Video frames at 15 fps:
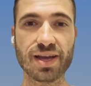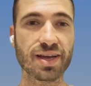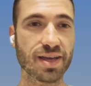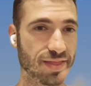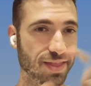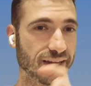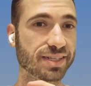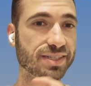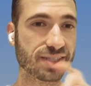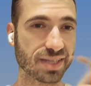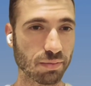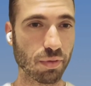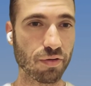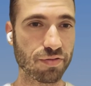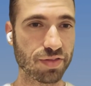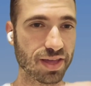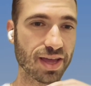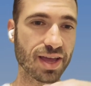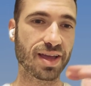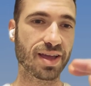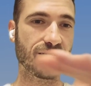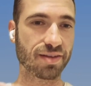then some of
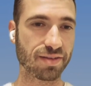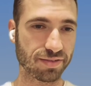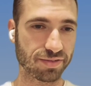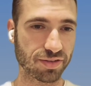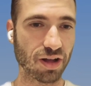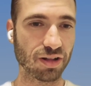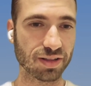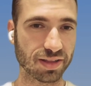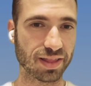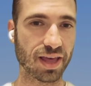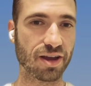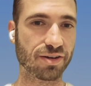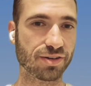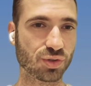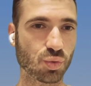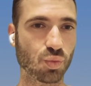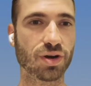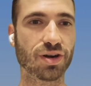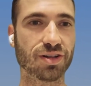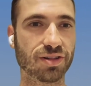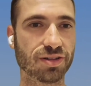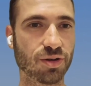the solid layers
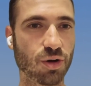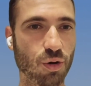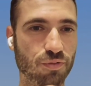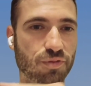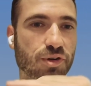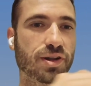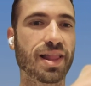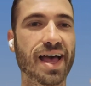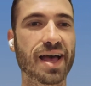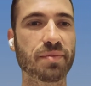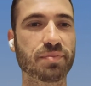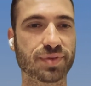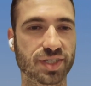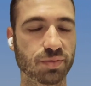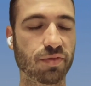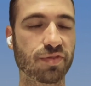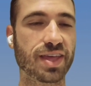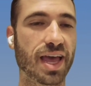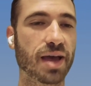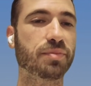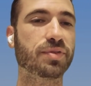will overlap some of the empty